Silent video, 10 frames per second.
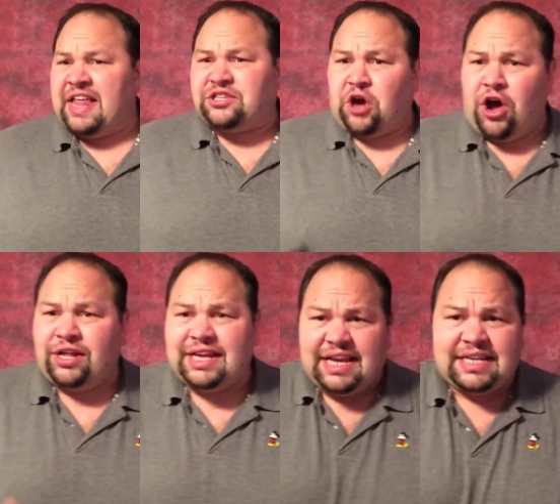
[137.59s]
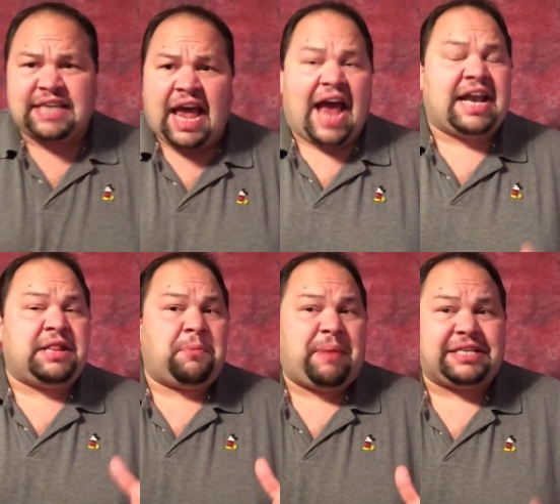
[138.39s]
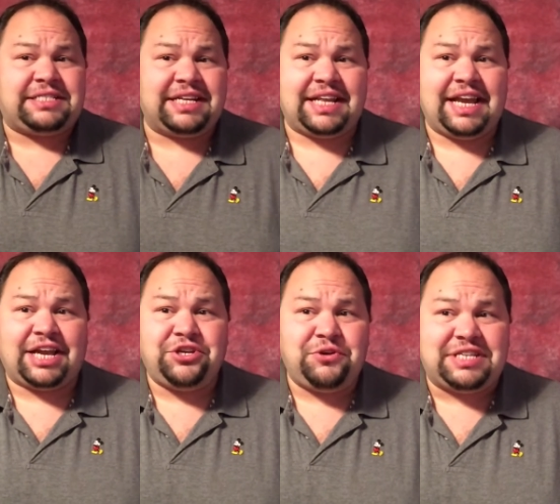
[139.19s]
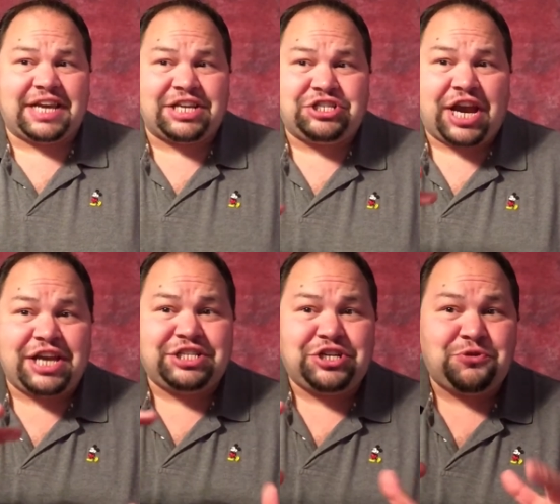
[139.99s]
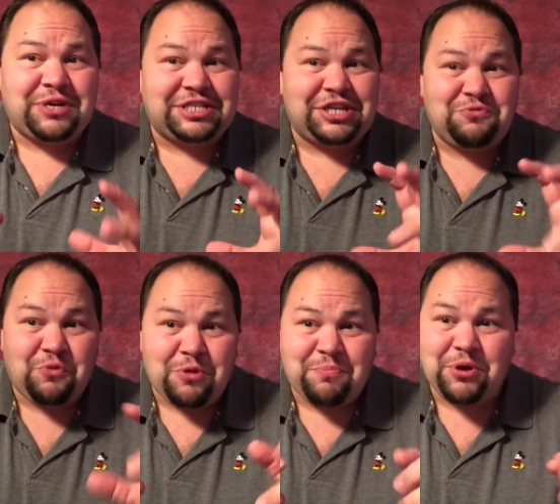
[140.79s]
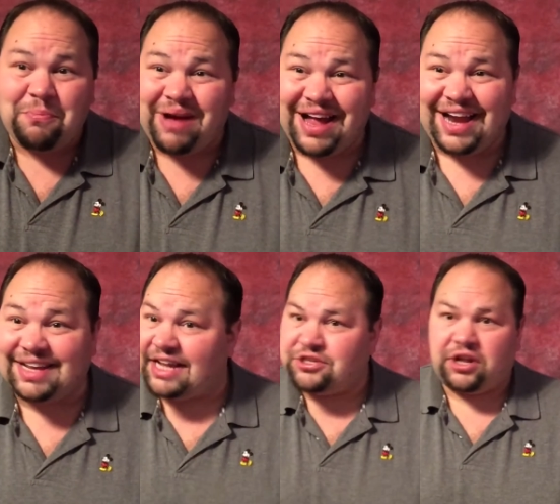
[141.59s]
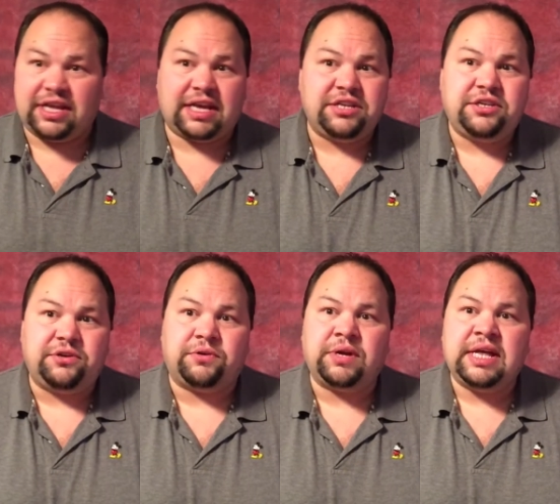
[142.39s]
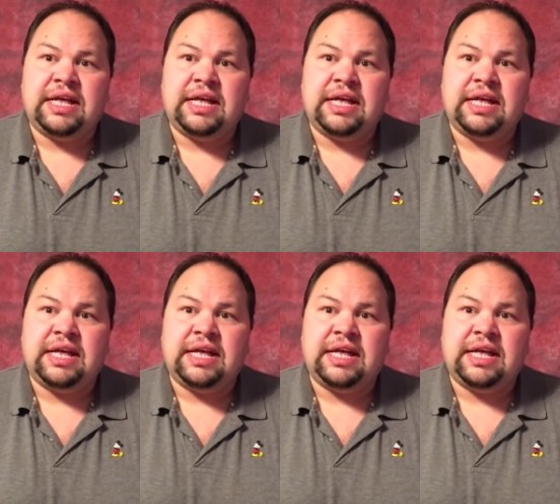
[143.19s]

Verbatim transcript: That's all he is. And the best thing that he can do is he can change and twist and warp your mind. That's all he can do.